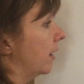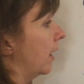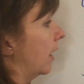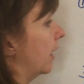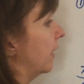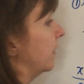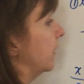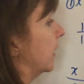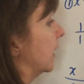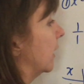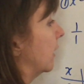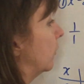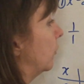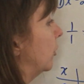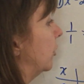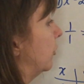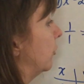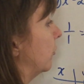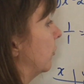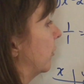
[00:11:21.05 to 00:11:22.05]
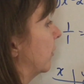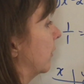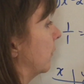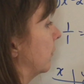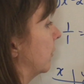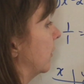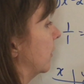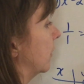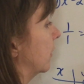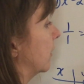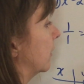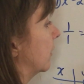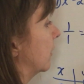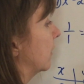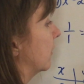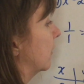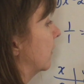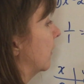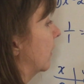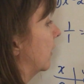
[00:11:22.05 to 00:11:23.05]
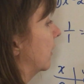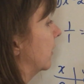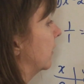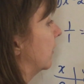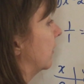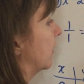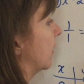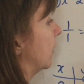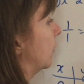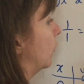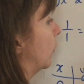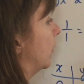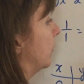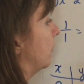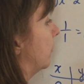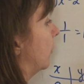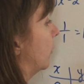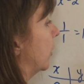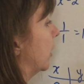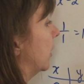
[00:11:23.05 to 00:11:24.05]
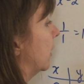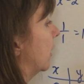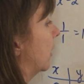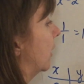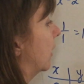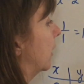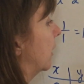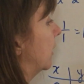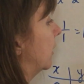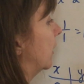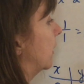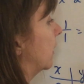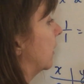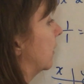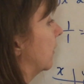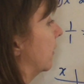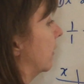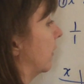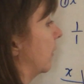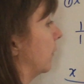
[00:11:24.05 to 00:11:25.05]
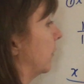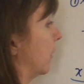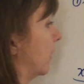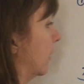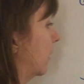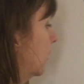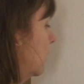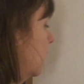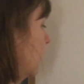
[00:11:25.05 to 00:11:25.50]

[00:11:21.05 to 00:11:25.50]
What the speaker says: and then I would do something on this side, say 1.9, and something on